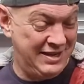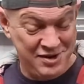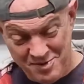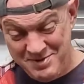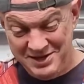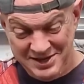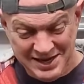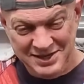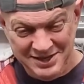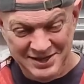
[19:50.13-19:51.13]
The comment
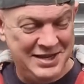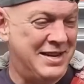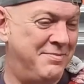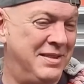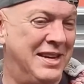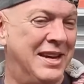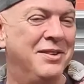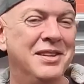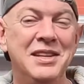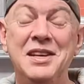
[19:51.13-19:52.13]
section is down below.
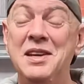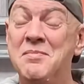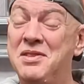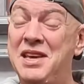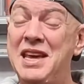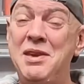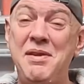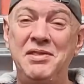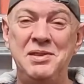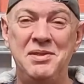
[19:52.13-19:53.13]
But thank you
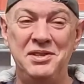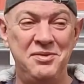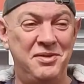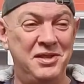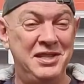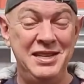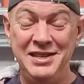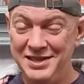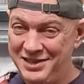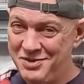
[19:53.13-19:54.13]
ever so much for
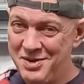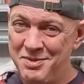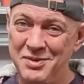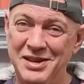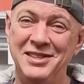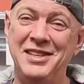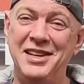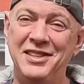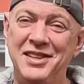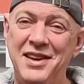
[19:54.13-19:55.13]
watching. Do hope you're well and
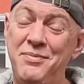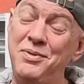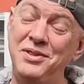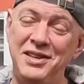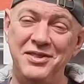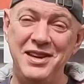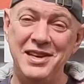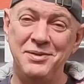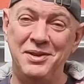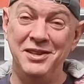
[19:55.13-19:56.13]
staying safe. We'll see you on the
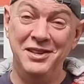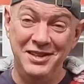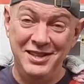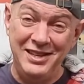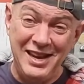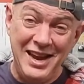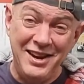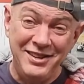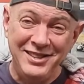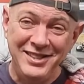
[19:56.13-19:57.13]
next one.
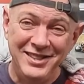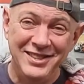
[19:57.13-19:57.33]
Laters!